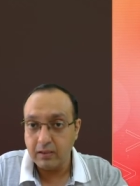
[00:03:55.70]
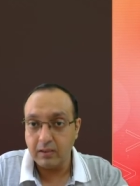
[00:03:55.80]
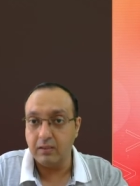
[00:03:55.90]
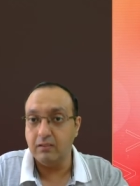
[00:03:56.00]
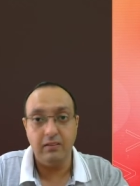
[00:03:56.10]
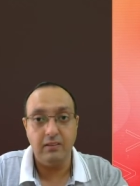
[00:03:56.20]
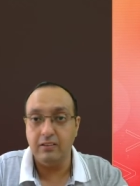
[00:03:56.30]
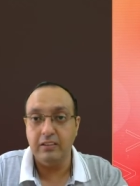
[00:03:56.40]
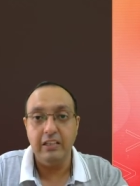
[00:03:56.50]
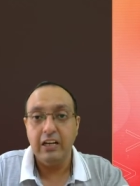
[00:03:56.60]

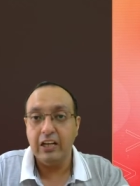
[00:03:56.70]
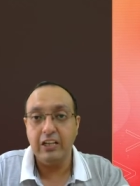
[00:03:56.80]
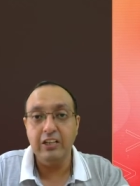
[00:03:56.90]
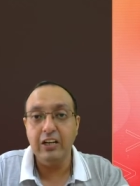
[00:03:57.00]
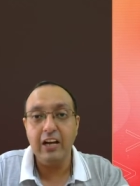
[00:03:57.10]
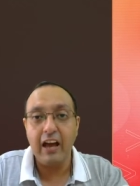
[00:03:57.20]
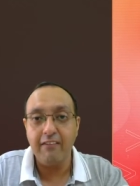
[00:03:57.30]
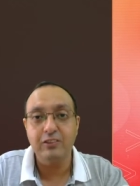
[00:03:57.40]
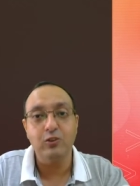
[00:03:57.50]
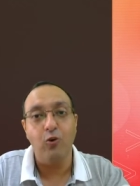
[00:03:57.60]
He didn't have
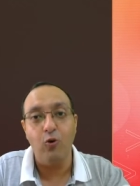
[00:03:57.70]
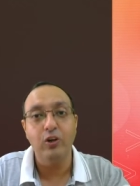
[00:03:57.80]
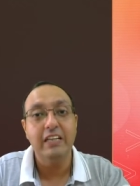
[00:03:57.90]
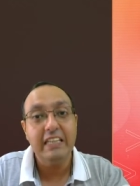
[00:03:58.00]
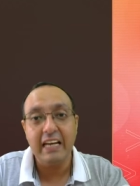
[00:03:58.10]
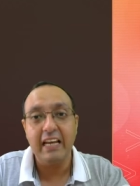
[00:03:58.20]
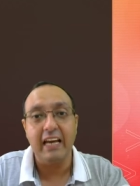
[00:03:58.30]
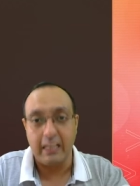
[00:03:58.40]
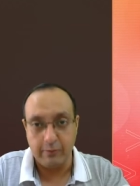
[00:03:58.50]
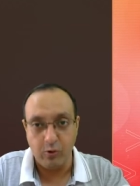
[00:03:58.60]
his own DNA
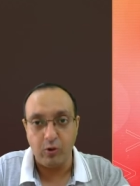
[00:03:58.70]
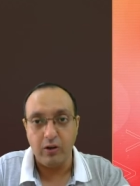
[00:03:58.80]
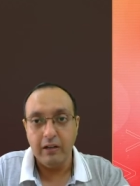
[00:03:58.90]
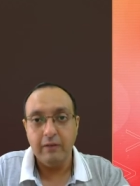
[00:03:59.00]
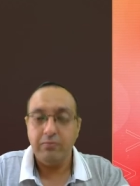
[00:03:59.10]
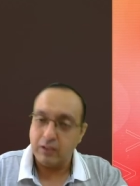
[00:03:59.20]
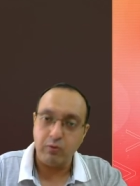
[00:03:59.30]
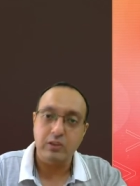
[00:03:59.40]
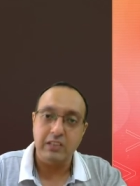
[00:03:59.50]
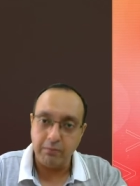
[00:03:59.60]
anymore. There
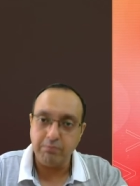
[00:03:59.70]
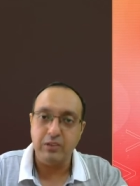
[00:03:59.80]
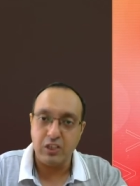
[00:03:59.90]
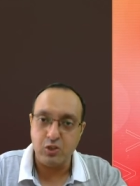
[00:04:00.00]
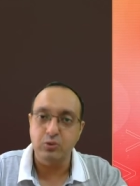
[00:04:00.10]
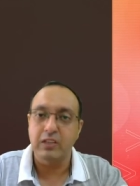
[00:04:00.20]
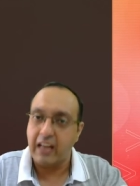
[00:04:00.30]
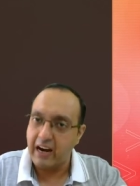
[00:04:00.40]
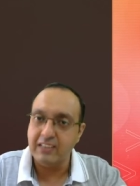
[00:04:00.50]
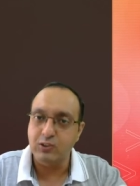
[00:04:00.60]
were some tissues that
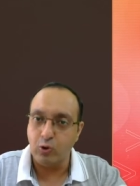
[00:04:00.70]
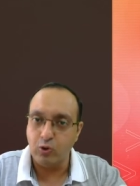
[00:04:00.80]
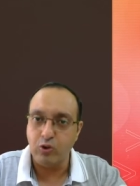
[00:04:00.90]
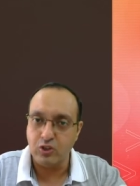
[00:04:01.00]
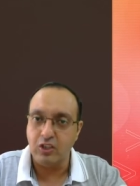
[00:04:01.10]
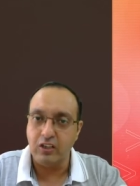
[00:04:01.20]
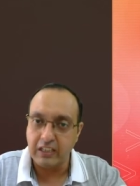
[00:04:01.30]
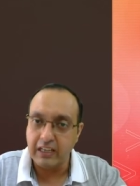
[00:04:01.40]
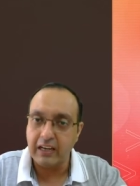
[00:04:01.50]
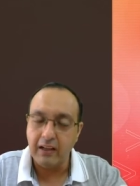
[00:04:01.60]
had his own original
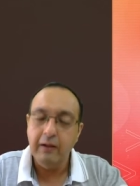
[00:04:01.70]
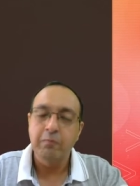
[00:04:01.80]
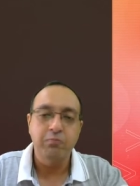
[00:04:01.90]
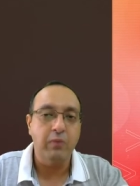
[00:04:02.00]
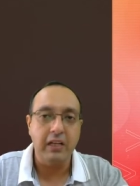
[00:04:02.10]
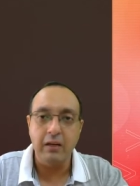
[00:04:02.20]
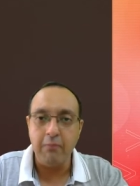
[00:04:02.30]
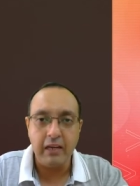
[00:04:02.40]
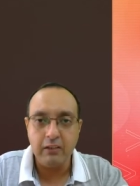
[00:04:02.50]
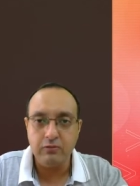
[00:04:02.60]
DNA, but in
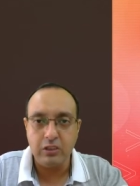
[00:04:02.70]
many of the